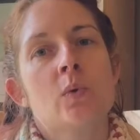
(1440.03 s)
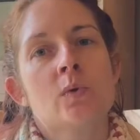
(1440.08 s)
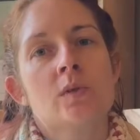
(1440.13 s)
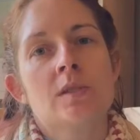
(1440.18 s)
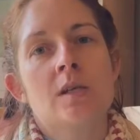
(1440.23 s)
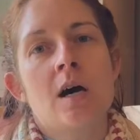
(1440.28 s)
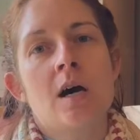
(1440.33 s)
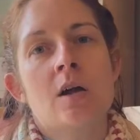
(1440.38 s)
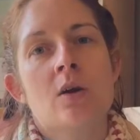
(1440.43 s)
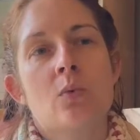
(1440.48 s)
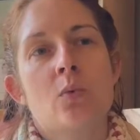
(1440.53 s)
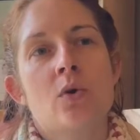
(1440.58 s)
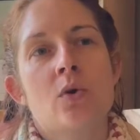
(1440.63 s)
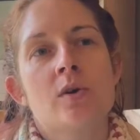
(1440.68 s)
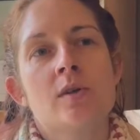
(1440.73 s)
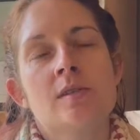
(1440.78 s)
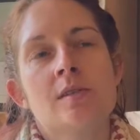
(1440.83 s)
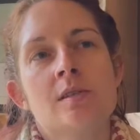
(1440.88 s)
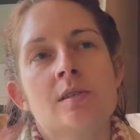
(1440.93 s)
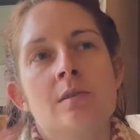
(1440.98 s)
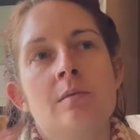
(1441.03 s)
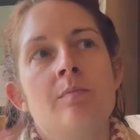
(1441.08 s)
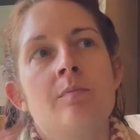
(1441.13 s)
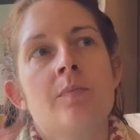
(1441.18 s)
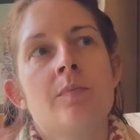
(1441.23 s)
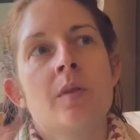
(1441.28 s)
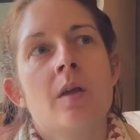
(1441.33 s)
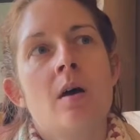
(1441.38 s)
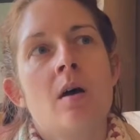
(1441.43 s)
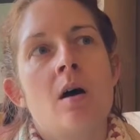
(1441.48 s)
started was
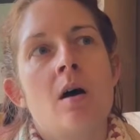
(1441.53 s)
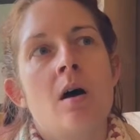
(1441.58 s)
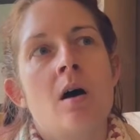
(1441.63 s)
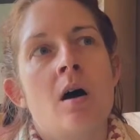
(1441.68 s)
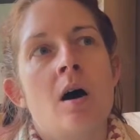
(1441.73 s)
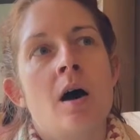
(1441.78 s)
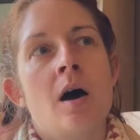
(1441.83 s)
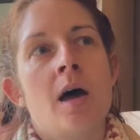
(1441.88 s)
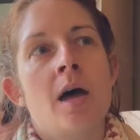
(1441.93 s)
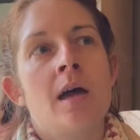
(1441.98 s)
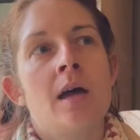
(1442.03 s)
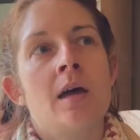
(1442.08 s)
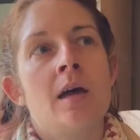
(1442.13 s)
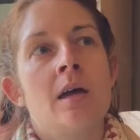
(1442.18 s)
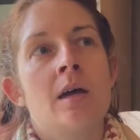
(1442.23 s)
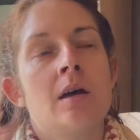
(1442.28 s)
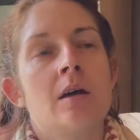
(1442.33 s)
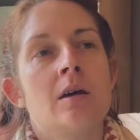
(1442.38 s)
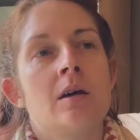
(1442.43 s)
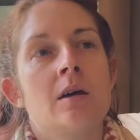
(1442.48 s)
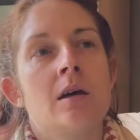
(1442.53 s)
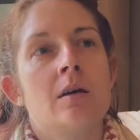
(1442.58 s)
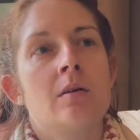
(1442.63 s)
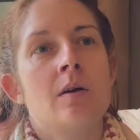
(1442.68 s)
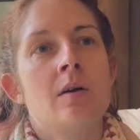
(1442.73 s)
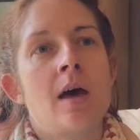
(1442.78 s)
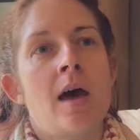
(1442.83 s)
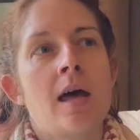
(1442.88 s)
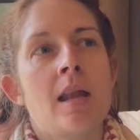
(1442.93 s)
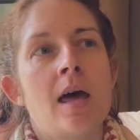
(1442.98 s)
I
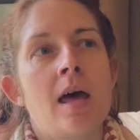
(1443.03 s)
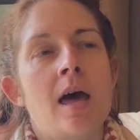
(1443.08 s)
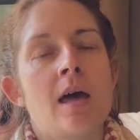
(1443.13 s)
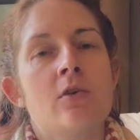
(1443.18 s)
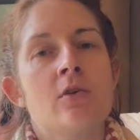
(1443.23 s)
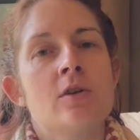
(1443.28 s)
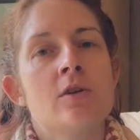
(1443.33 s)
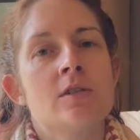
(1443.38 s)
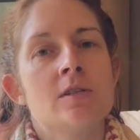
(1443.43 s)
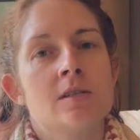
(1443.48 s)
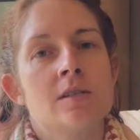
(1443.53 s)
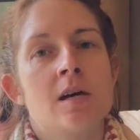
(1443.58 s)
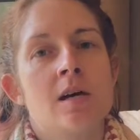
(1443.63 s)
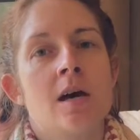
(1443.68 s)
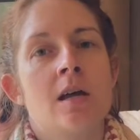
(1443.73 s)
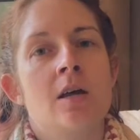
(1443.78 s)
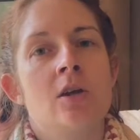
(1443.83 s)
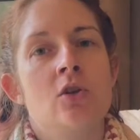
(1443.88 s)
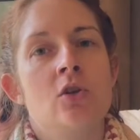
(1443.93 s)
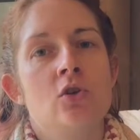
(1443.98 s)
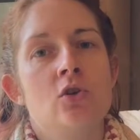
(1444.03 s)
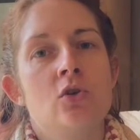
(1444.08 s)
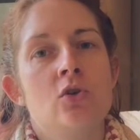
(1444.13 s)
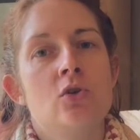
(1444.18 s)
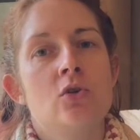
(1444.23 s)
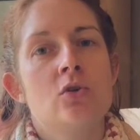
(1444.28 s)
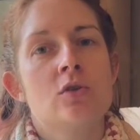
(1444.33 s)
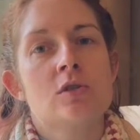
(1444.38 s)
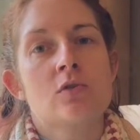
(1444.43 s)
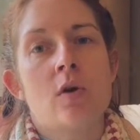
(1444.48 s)
had a hankering to start a
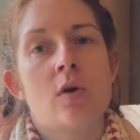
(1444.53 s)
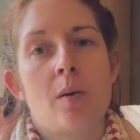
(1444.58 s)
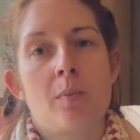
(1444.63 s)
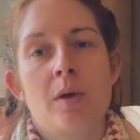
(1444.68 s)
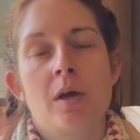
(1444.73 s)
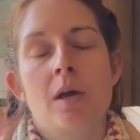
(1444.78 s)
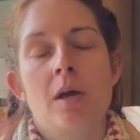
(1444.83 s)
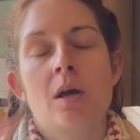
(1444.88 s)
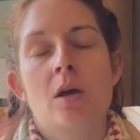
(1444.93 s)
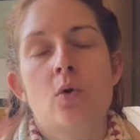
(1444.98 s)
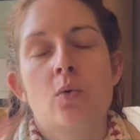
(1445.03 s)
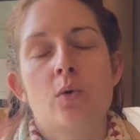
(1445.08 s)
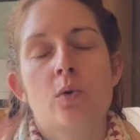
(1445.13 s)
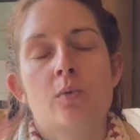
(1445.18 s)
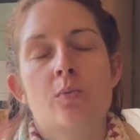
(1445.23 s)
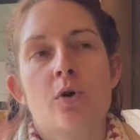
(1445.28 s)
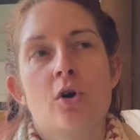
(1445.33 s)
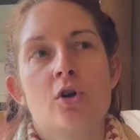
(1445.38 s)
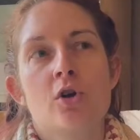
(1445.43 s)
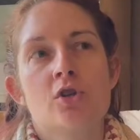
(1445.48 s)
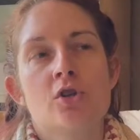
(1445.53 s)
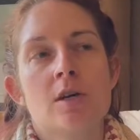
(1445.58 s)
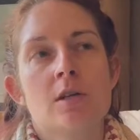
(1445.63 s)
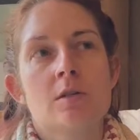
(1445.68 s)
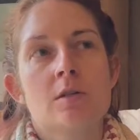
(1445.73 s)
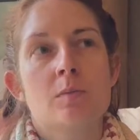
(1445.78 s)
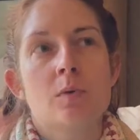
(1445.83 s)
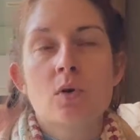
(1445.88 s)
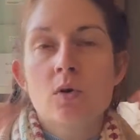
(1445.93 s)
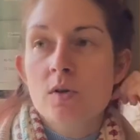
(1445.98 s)
new scrappy quilt
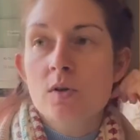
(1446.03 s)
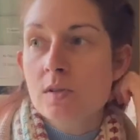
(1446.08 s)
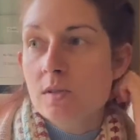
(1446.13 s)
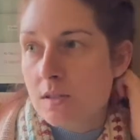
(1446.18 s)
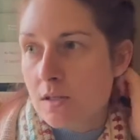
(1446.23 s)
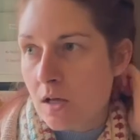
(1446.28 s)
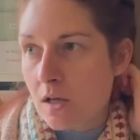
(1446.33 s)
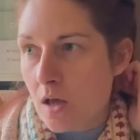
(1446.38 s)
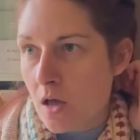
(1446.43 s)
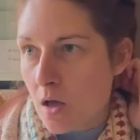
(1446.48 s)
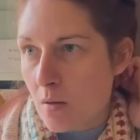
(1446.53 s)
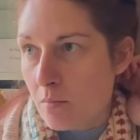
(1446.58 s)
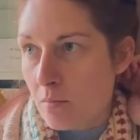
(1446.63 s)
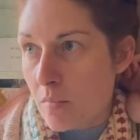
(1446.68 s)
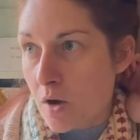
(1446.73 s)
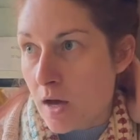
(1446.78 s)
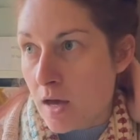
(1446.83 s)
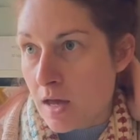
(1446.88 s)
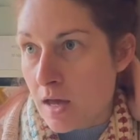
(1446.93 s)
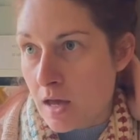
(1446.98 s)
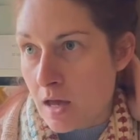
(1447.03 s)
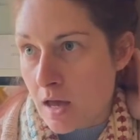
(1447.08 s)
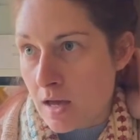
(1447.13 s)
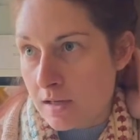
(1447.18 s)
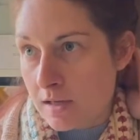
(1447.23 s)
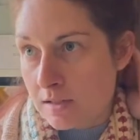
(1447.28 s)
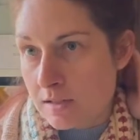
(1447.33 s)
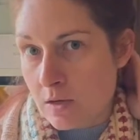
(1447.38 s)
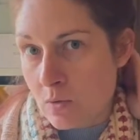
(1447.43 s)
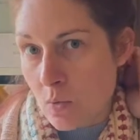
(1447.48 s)
project, because my
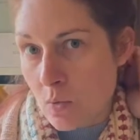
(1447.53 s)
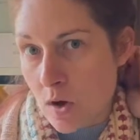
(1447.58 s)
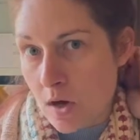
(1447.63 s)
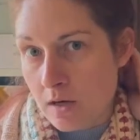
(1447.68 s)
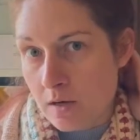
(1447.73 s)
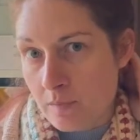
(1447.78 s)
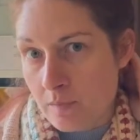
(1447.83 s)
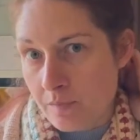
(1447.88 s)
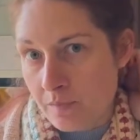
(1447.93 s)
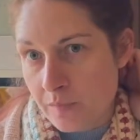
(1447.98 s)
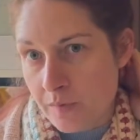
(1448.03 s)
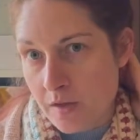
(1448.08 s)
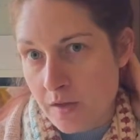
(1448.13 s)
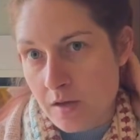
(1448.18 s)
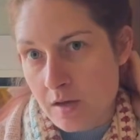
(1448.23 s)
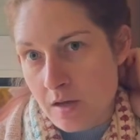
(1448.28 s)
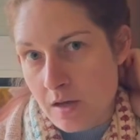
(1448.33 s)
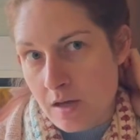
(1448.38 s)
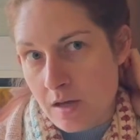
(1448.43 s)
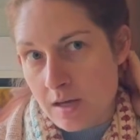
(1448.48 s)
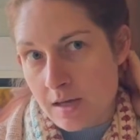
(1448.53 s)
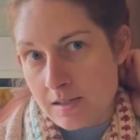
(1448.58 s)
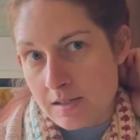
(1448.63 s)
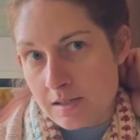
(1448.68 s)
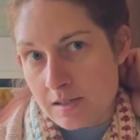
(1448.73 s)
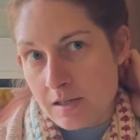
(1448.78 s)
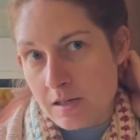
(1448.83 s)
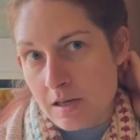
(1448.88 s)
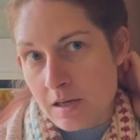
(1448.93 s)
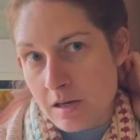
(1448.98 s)
hexie one is
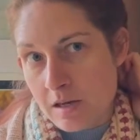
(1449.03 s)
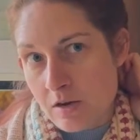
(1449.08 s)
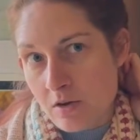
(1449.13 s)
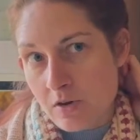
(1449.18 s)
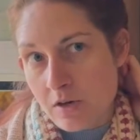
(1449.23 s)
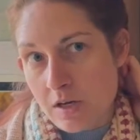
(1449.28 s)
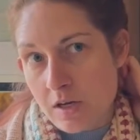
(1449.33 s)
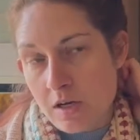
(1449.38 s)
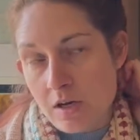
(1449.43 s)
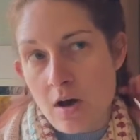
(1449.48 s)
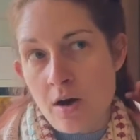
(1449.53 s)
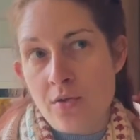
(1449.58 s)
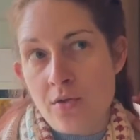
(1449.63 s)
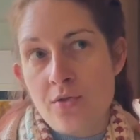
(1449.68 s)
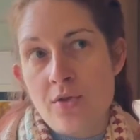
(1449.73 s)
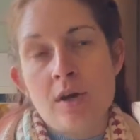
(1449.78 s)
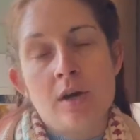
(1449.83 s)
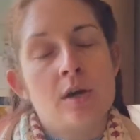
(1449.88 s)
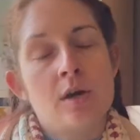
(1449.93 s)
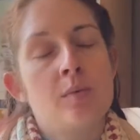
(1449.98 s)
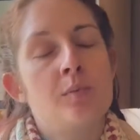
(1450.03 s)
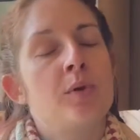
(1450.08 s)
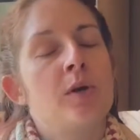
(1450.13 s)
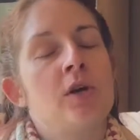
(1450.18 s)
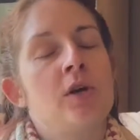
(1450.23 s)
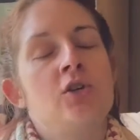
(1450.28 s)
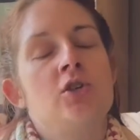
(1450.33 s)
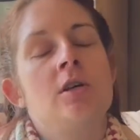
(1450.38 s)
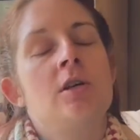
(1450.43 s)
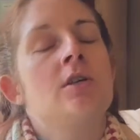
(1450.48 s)
nearing, I think,
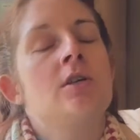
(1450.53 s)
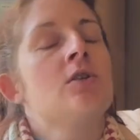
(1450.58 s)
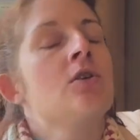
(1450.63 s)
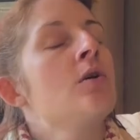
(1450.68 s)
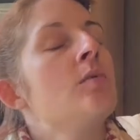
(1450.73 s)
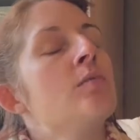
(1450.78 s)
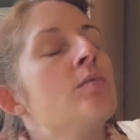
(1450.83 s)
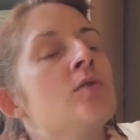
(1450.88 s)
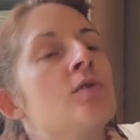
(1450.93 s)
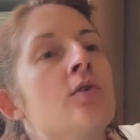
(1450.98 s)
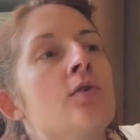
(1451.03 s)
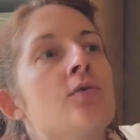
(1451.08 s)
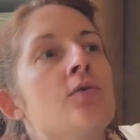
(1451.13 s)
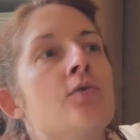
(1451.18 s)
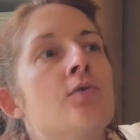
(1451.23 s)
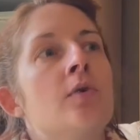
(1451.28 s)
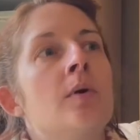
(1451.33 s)
completion in terms of